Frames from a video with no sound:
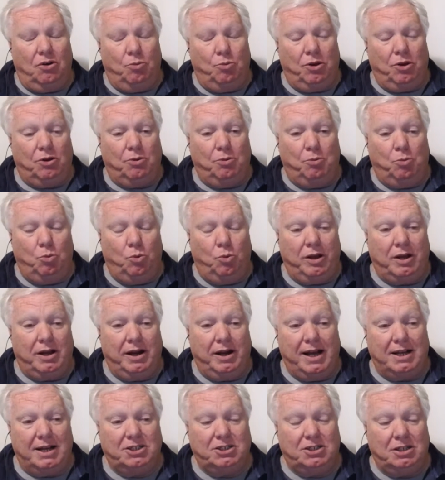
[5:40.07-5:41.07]
We
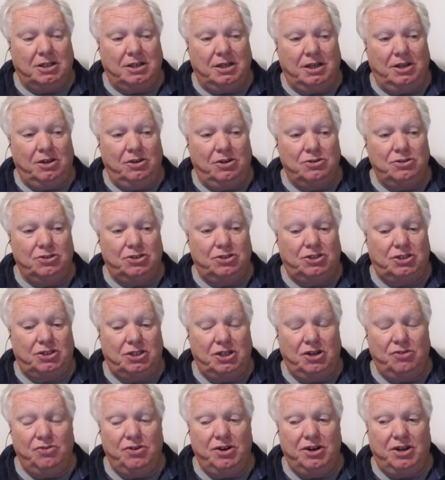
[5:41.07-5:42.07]
could actually use
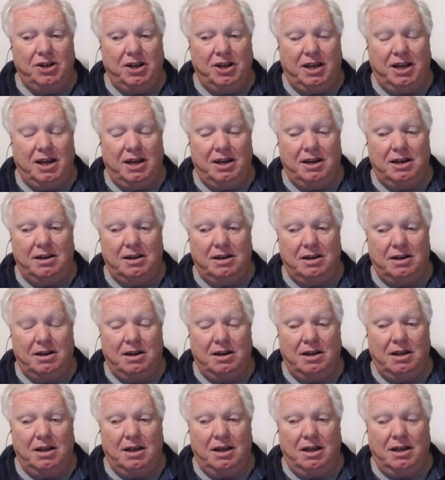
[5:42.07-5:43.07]
Siri to get it
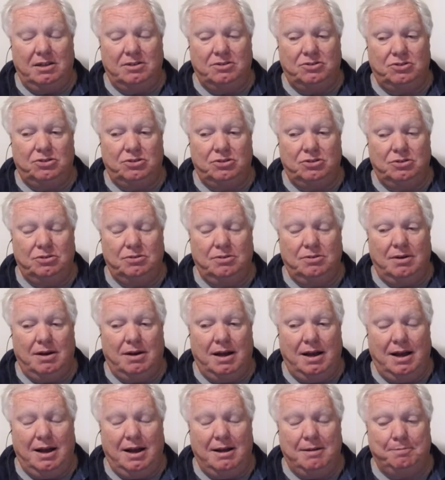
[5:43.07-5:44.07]
into
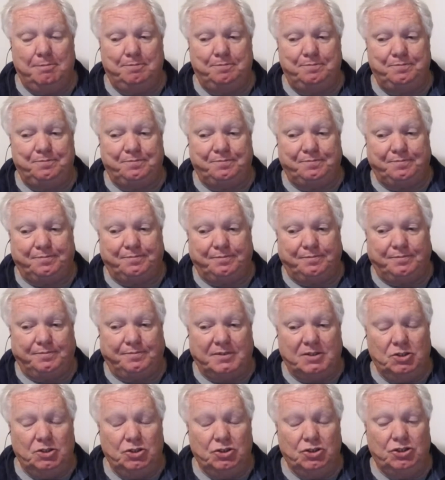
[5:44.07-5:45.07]

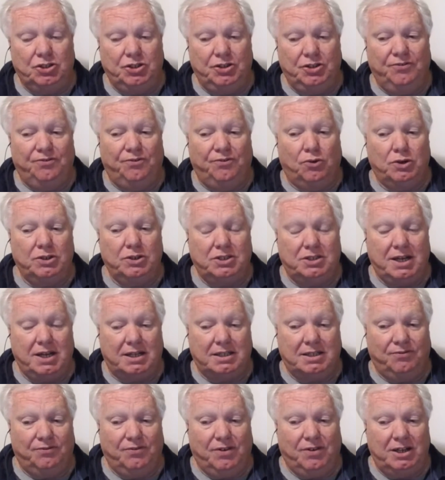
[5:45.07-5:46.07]
using the voice
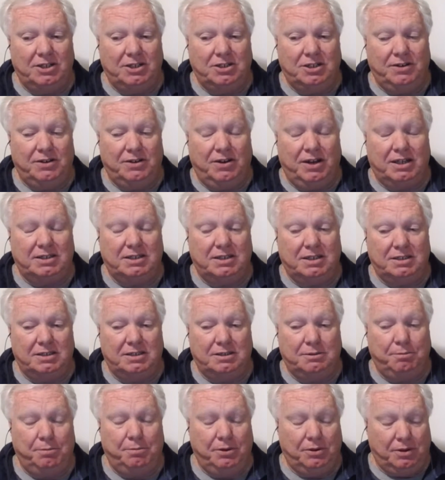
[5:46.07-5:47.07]
activation
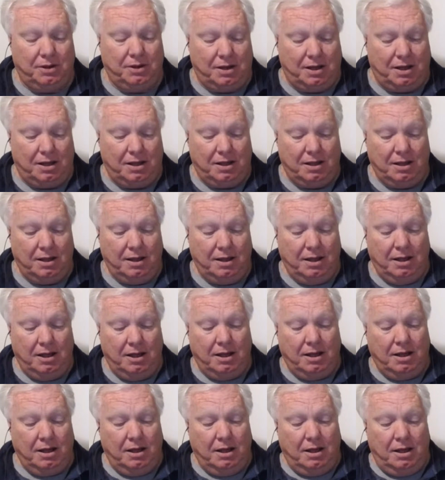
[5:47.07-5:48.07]
accessibility,
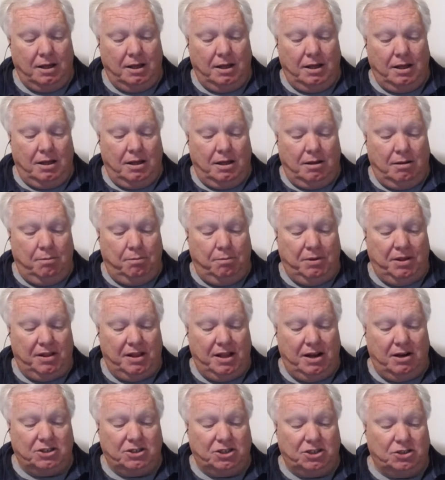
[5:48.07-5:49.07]
but
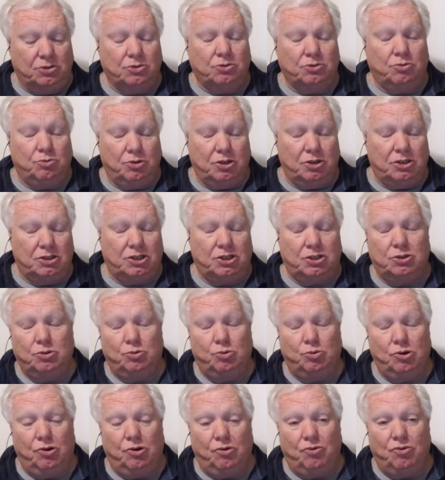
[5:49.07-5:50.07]
then it still
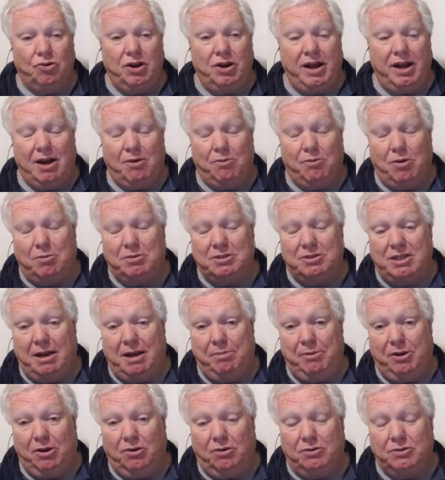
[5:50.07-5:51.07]
wouldn't read out what was
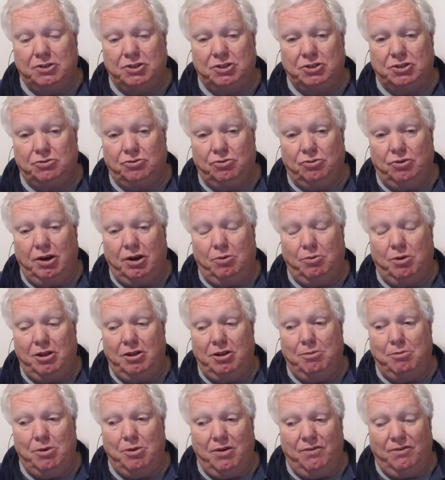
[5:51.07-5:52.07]
happening on the screen when
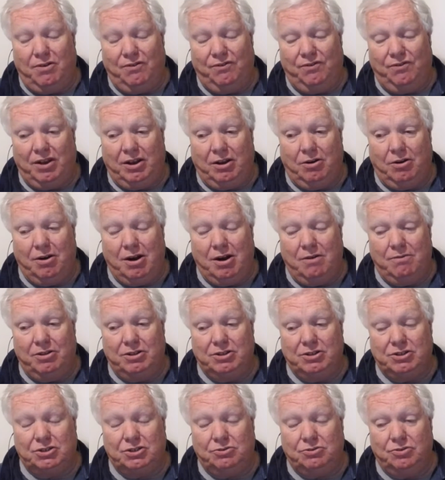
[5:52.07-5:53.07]
you move your finger over
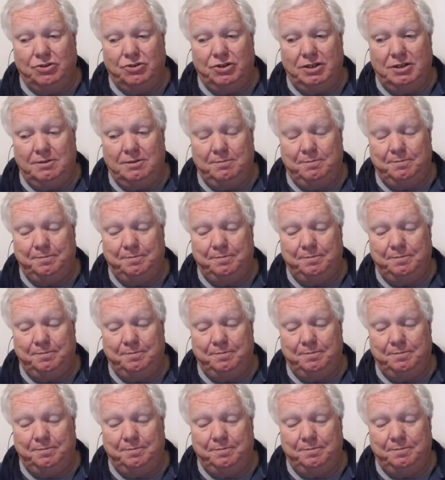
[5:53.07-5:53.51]
the screen.